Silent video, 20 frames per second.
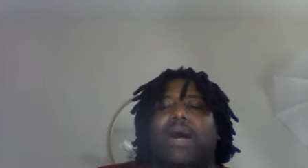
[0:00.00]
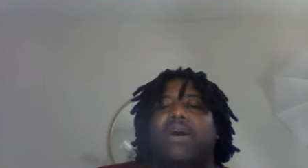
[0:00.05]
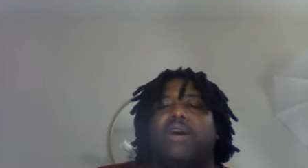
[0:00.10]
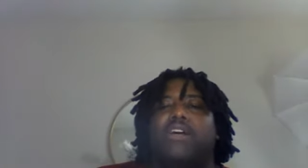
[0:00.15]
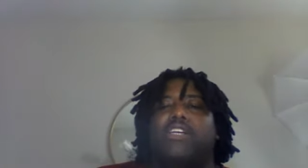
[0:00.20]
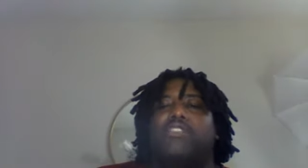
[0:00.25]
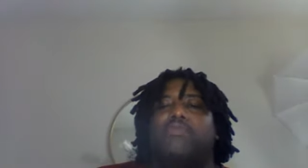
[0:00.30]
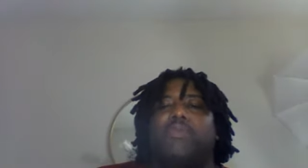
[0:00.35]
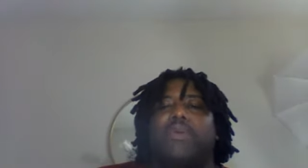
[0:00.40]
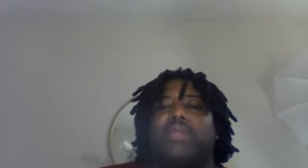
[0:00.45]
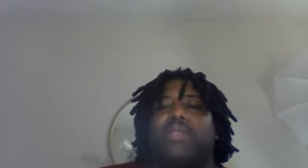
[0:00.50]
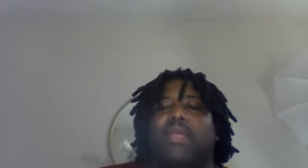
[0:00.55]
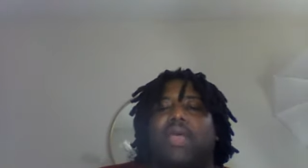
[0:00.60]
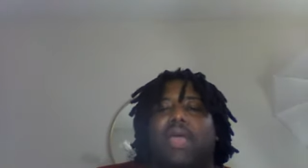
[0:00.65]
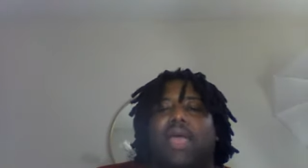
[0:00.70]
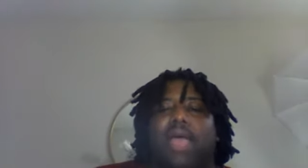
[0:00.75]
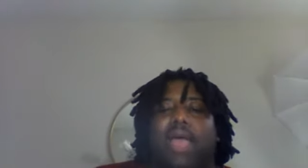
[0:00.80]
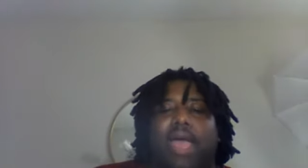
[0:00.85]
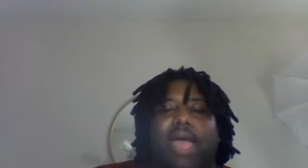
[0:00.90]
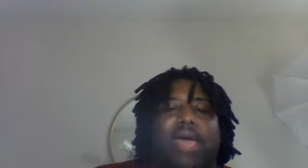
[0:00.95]
husband
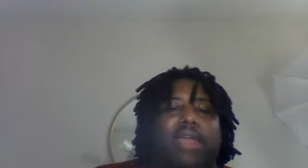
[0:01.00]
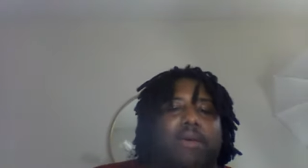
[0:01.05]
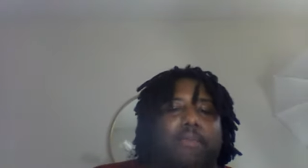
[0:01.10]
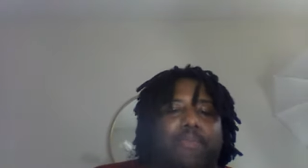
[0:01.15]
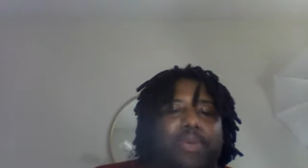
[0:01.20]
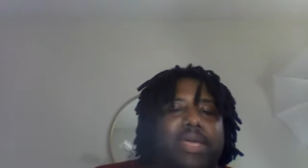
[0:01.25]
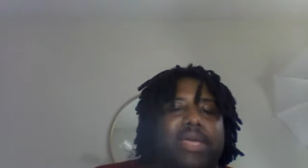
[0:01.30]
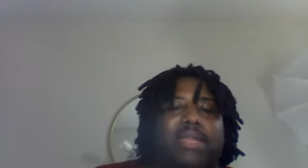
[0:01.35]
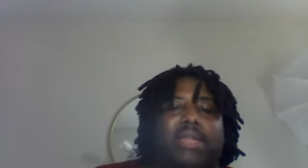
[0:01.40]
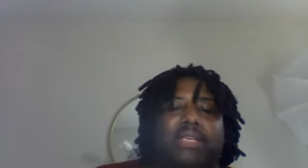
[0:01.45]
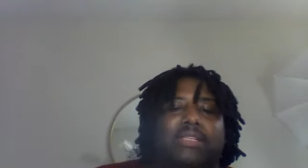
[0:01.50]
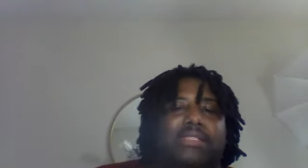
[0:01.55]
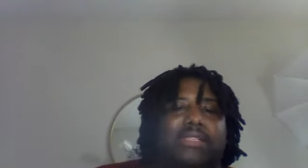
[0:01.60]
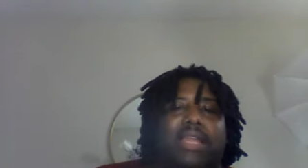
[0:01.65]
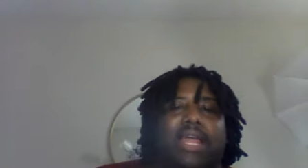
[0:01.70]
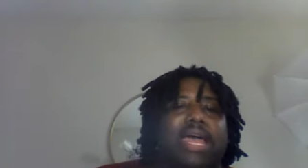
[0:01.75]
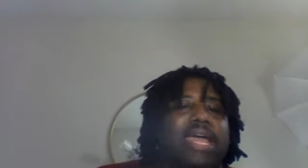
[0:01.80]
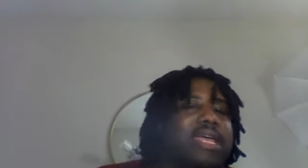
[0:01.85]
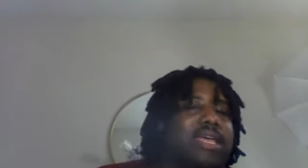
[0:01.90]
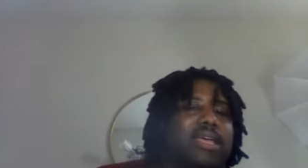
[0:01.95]
had a penis
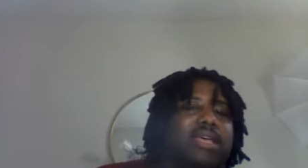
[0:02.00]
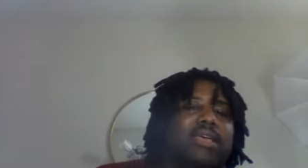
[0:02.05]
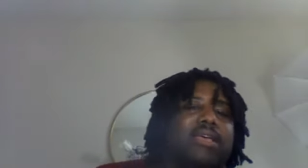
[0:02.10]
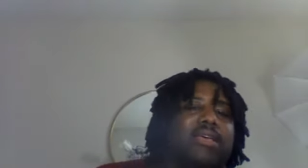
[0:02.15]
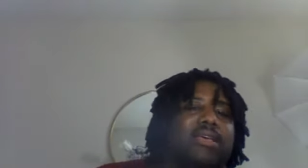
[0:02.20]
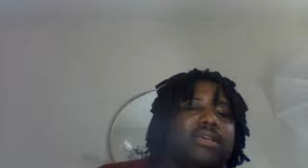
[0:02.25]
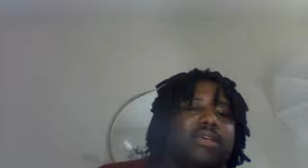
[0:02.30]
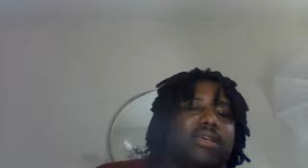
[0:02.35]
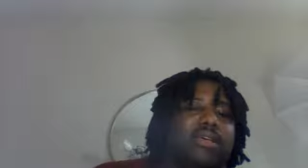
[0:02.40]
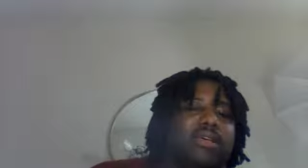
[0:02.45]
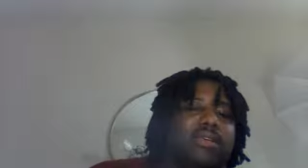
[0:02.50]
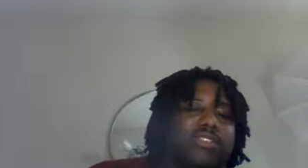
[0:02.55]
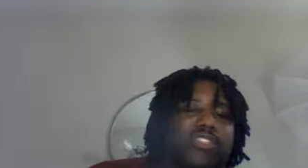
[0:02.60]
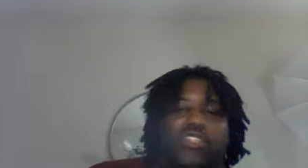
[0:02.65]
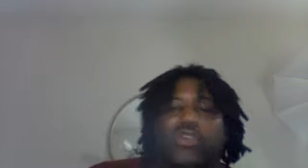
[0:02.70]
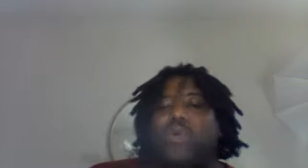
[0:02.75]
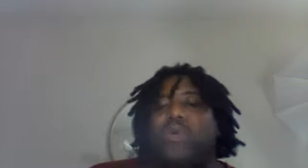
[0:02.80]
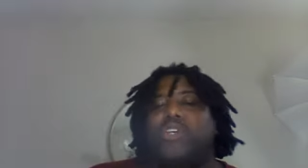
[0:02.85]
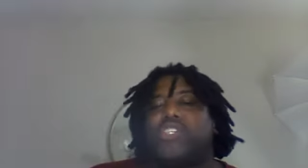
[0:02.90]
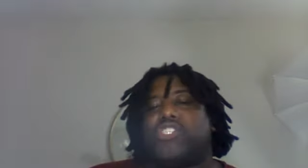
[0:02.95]
like
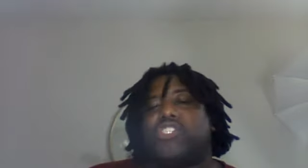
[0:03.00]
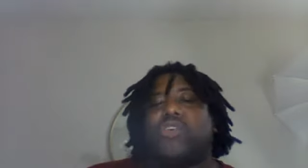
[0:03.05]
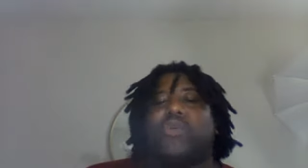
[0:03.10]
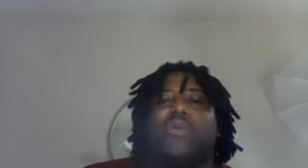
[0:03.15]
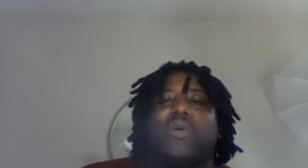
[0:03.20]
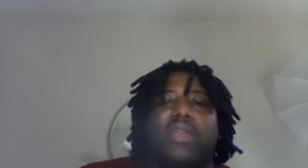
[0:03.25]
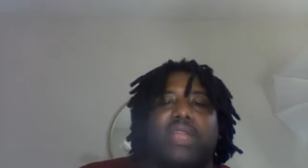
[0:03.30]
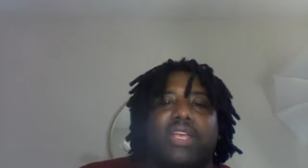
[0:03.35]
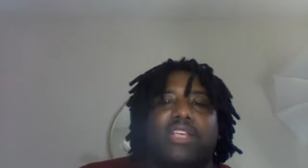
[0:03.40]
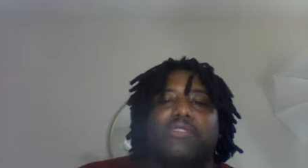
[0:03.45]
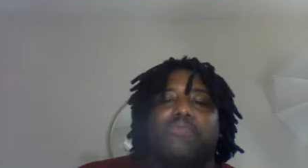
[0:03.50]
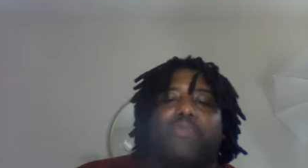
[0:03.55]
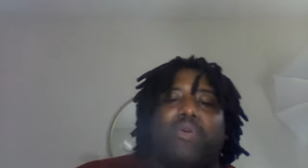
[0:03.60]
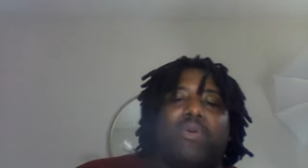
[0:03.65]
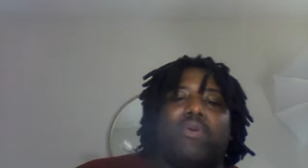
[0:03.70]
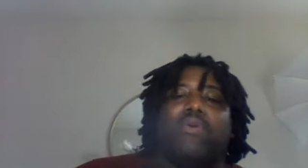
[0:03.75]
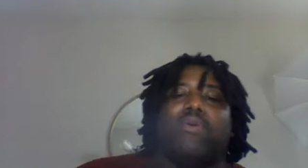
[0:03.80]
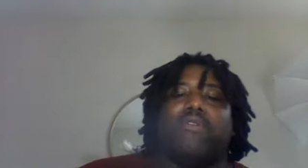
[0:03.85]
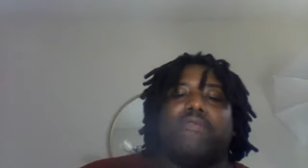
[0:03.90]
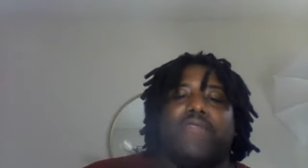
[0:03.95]
so and so in this
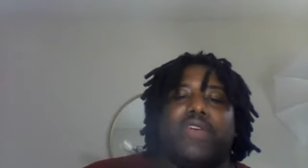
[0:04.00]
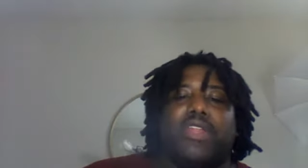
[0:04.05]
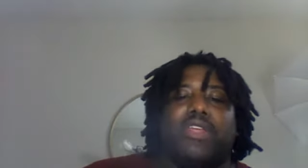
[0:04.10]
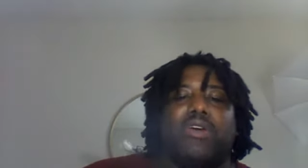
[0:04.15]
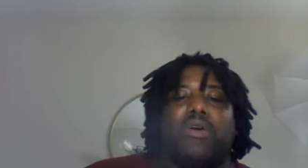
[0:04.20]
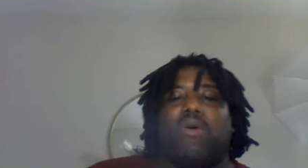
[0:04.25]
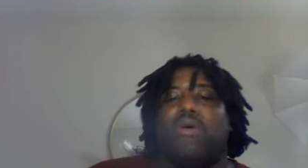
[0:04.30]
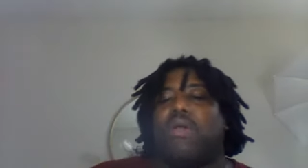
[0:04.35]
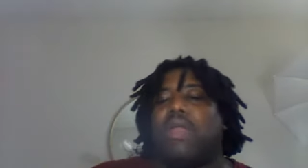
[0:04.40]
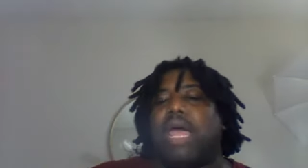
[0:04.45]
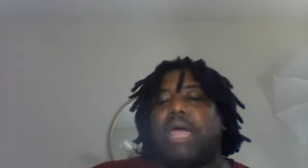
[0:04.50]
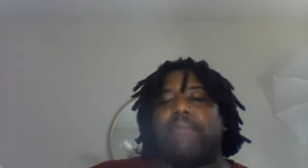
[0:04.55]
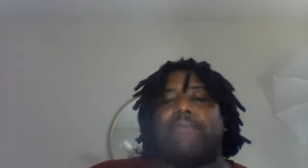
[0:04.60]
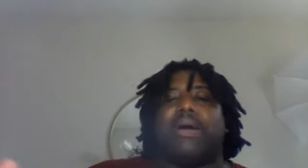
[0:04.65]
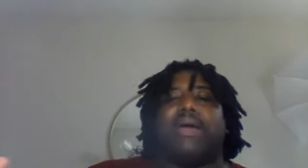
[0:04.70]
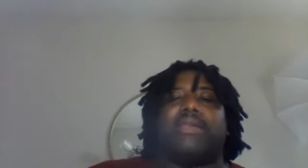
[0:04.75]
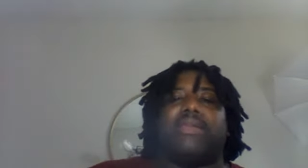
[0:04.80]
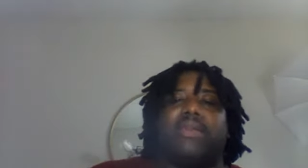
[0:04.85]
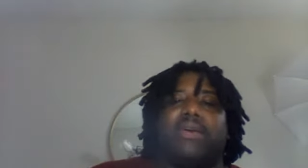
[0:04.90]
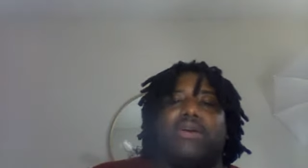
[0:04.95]
porn video or like
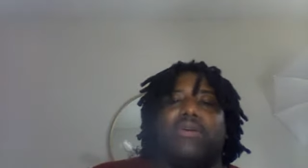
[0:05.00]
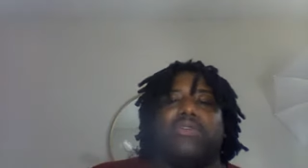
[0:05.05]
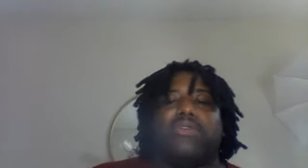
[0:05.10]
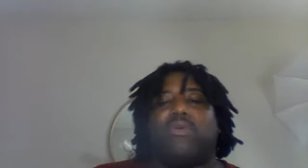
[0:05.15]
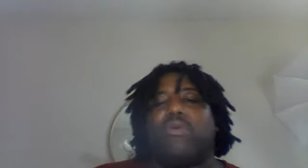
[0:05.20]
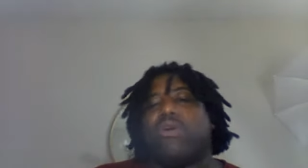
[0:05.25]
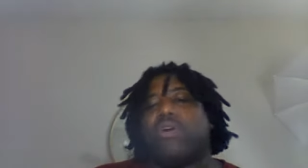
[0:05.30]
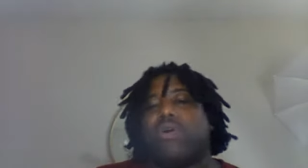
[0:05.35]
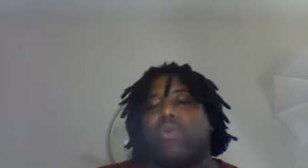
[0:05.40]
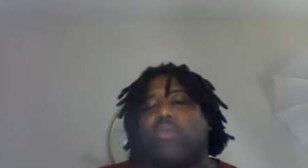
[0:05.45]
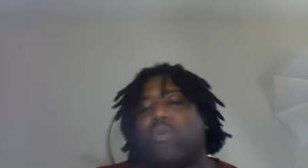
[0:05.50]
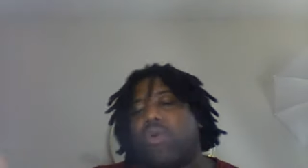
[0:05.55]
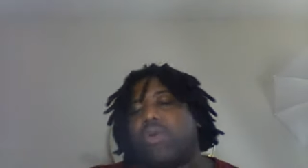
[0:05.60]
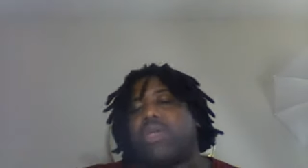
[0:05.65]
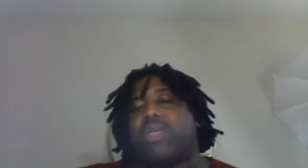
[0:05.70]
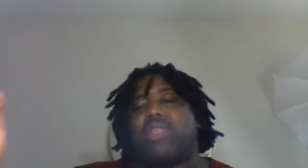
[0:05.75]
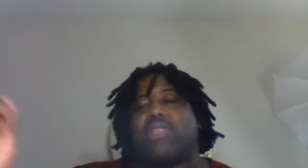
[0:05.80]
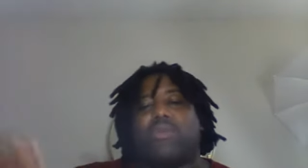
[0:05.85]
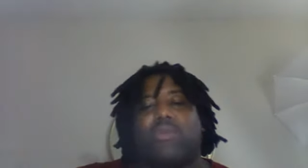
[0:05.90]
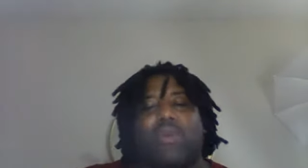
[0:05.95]
my dildo could work
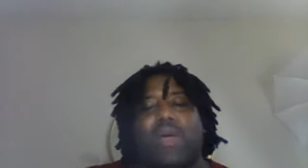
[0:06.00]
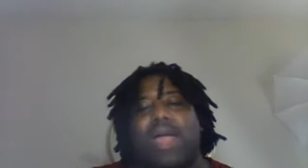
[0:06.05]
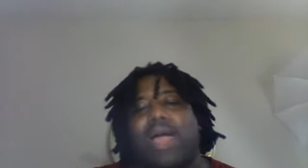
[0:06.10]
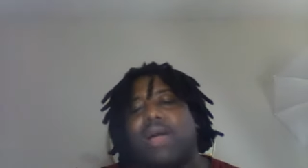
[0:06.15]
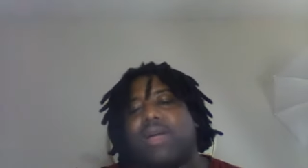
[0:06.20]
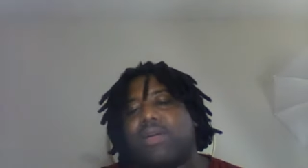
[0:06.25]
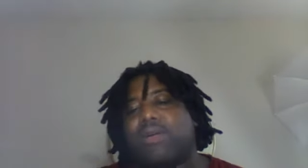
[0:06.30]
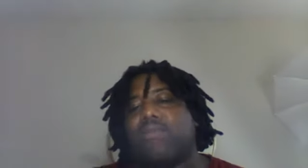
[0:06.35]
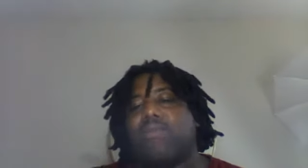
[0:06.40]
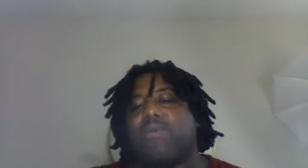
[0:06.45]
it the way I could